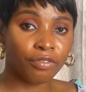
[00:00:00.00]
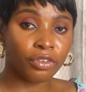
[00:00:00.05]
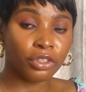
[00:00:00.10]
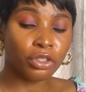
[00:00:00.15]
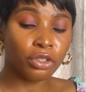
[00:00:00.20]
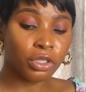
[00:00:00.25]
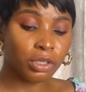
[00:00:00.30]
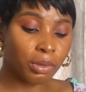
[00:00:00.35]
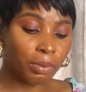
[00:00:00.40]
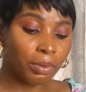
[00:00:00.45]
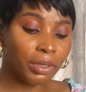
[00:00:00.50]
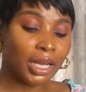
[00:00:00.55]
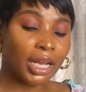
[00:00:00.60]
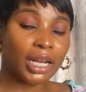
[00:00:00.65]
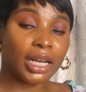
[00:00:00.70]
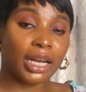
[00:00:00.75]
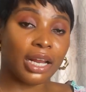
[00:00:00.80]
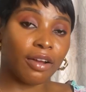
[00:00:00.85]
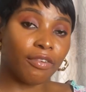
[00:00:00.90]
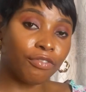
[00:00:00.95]
for those people that
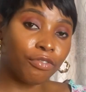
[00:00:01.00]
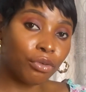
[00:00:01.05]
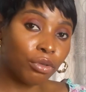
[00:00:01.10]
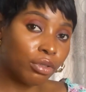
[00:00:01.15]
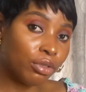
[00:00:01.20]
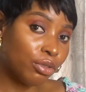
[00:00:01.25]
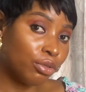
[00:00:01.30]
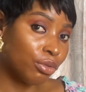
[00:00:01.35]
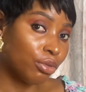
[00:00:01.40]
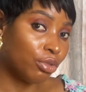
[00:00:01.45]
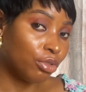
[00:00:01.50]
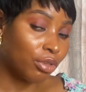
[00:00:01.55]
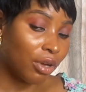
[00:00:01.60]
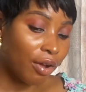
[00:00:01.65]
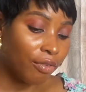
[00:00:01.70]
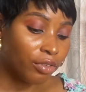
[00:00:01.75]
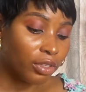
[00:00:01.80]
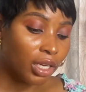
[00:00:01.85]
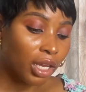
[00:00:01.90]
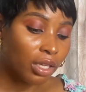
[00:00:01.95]
can afford to
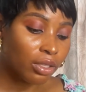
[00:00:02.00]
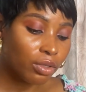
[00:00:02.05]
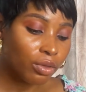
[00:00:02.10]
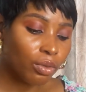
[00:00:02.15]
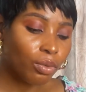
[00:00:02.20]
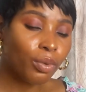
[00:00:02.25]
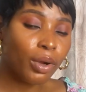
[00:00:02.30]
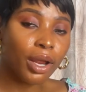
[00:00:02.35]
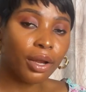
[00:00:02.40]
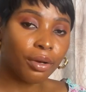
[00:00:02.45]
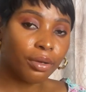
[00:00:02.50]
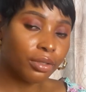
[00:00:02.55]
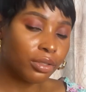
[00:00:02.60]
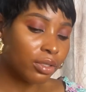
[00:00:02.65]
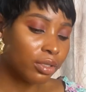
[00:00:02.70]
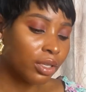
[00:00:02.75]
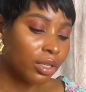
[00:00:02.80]
travel out oh why not